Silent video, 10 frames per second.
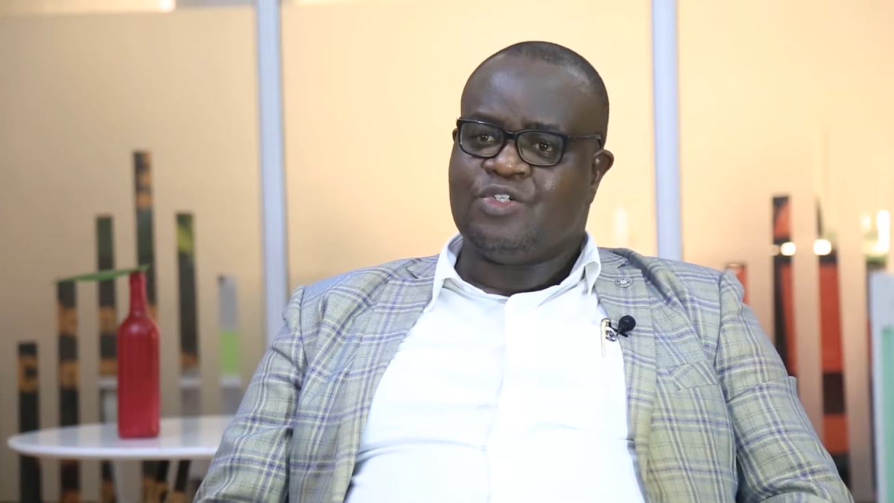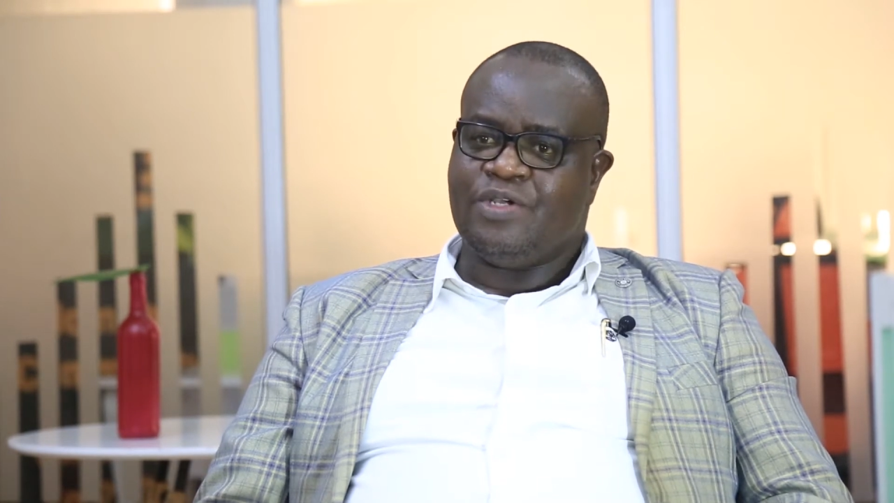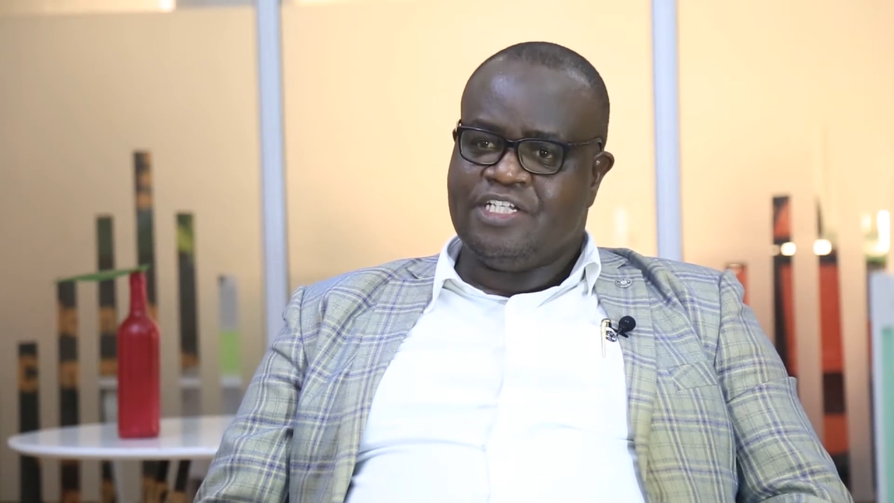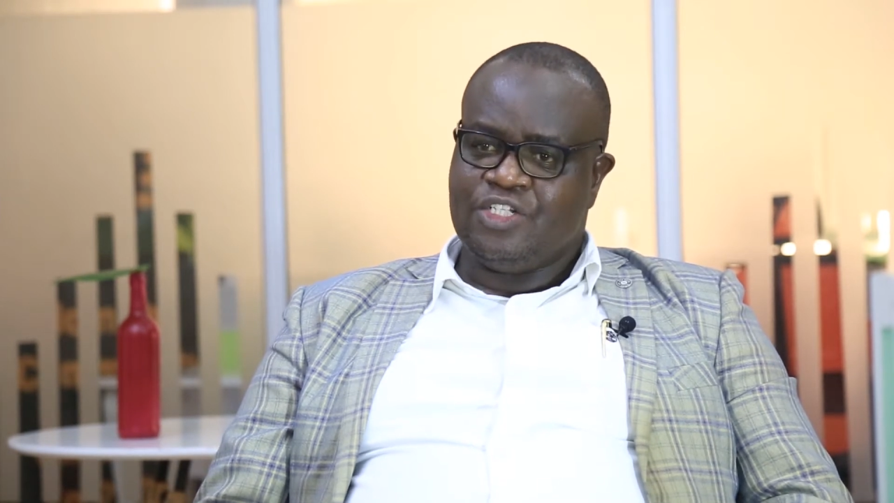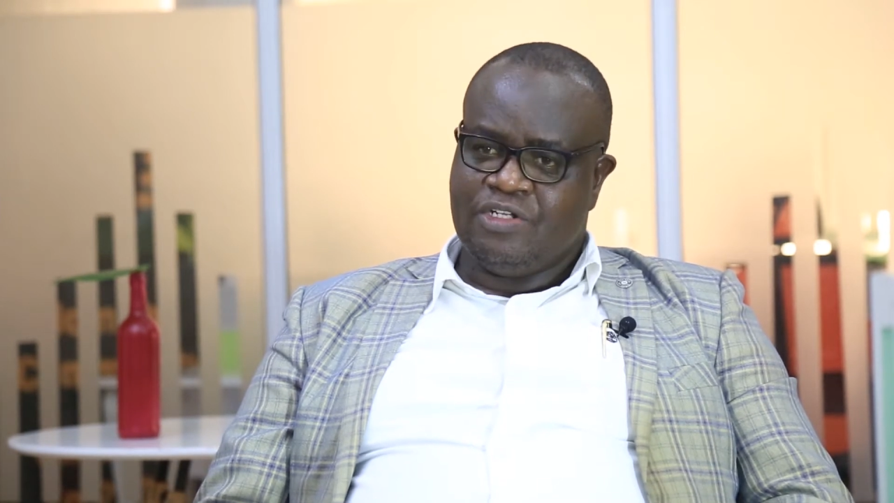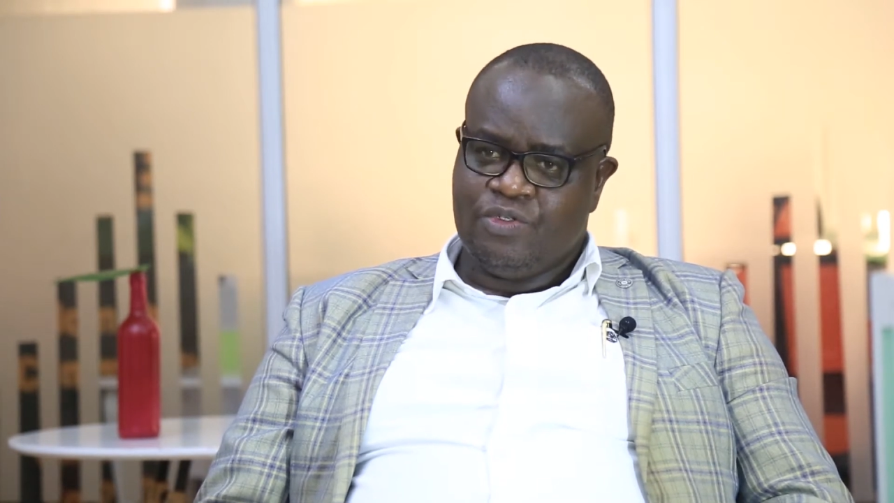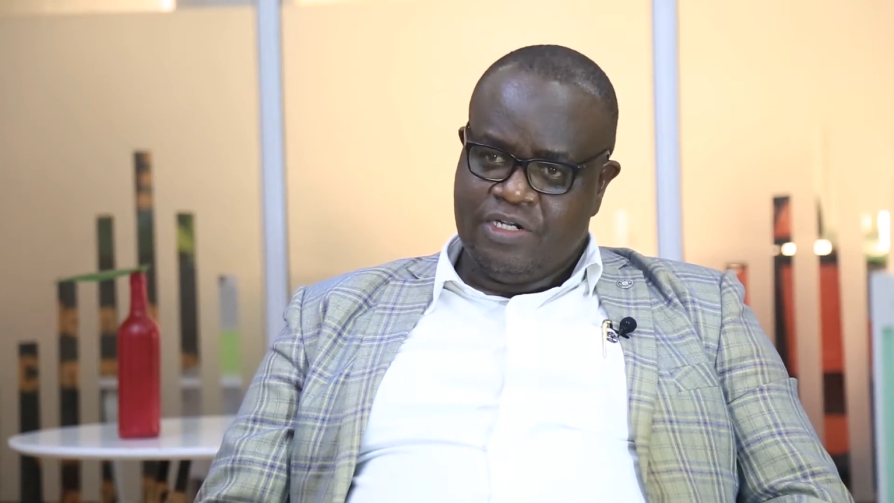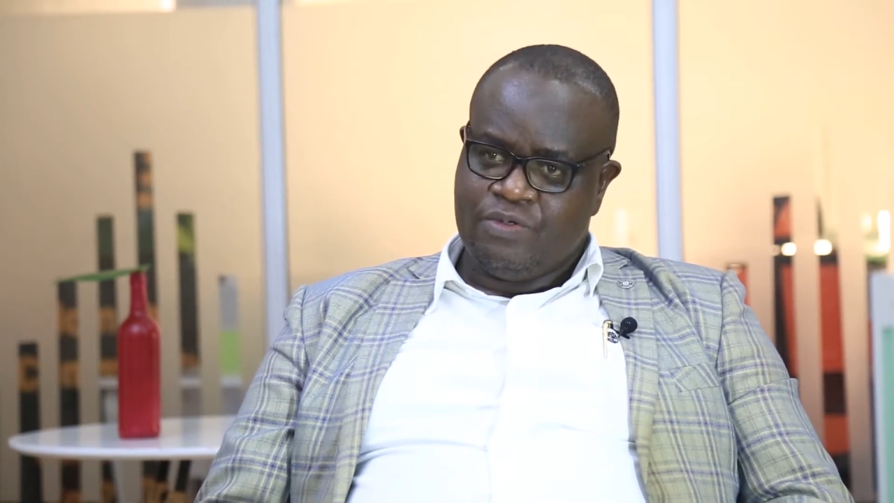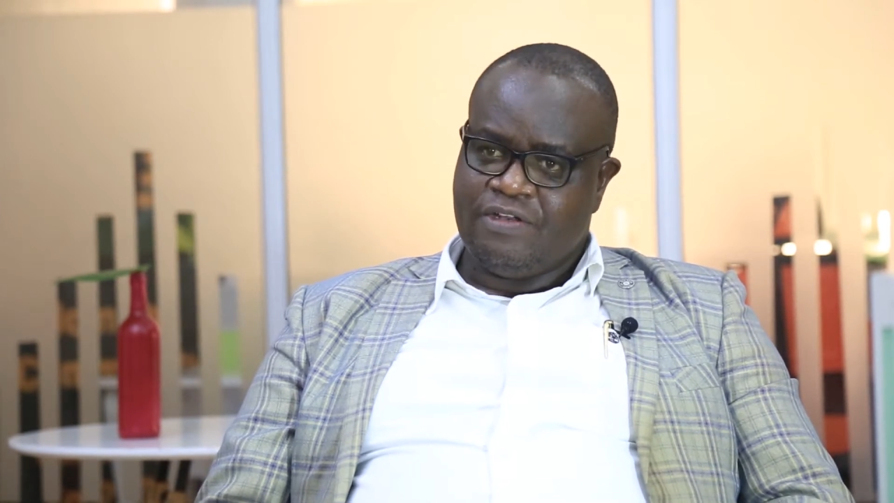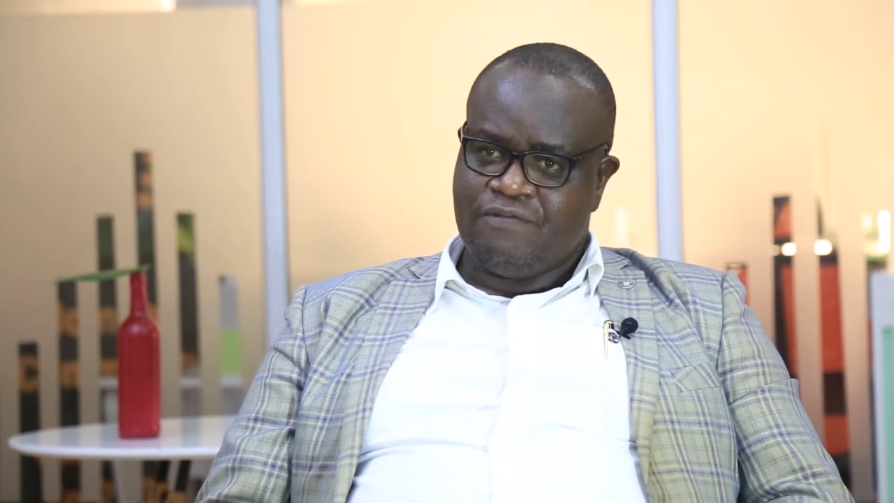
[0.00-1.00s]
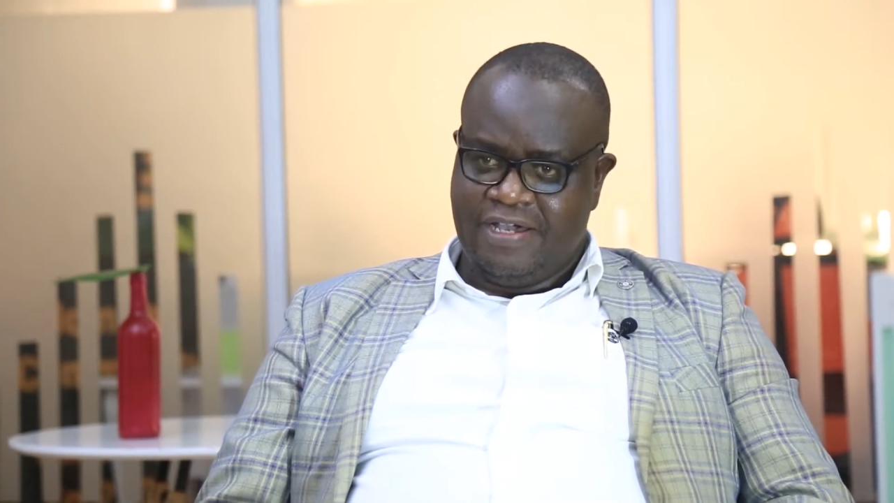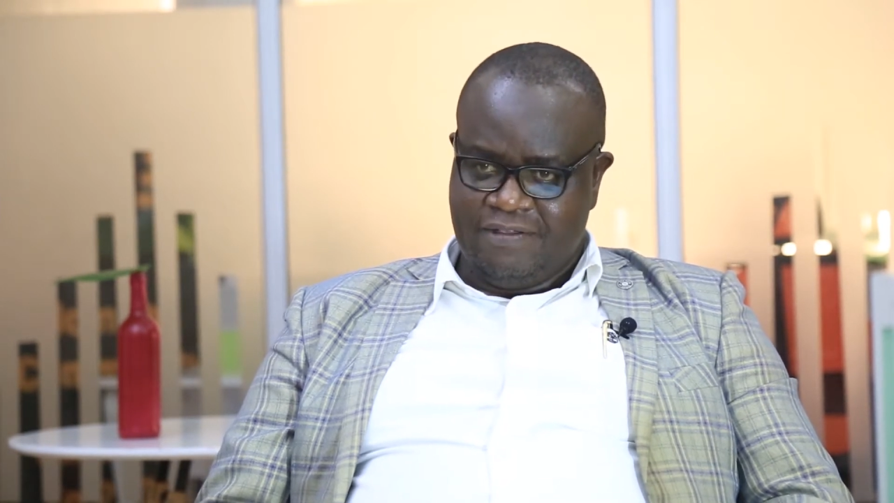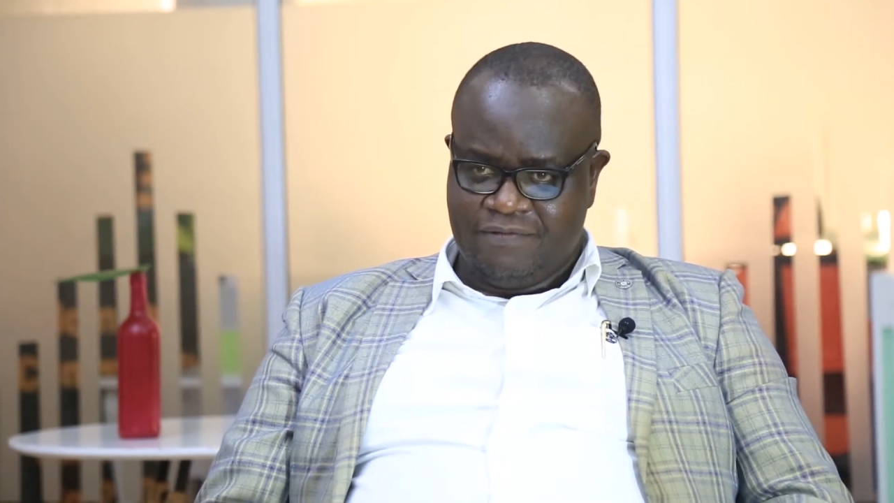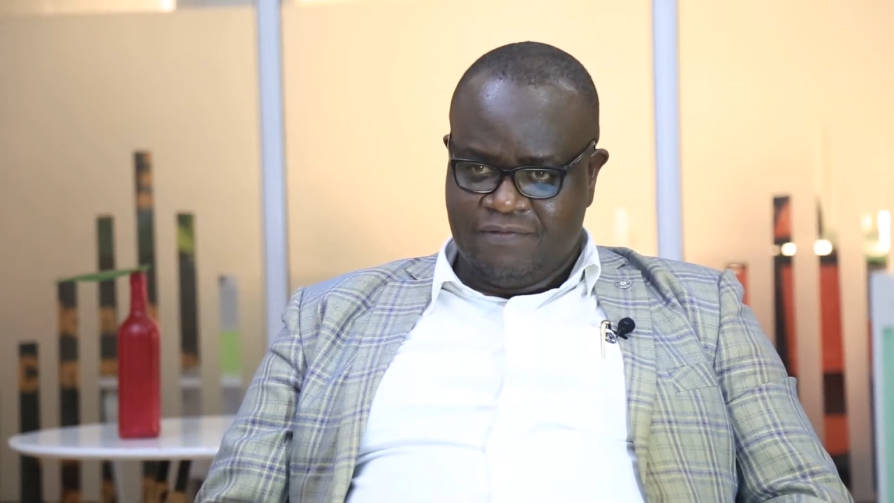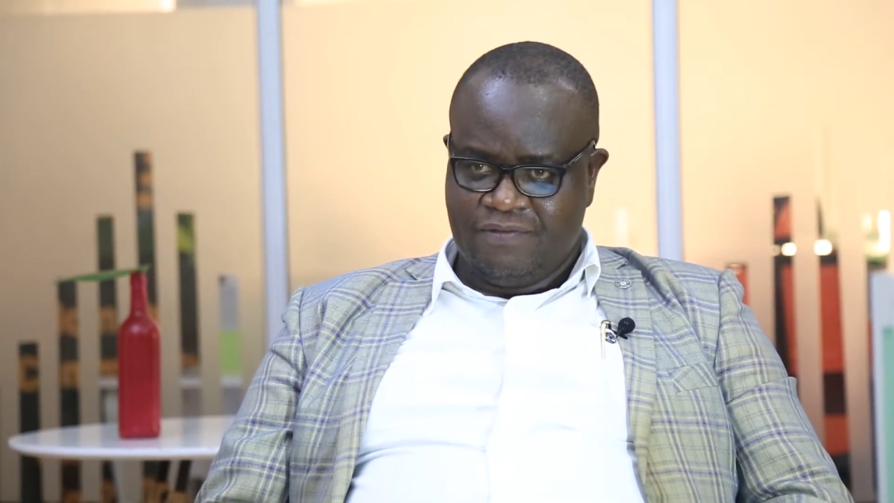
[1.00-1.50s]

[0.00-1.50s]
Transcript: 2020-2025.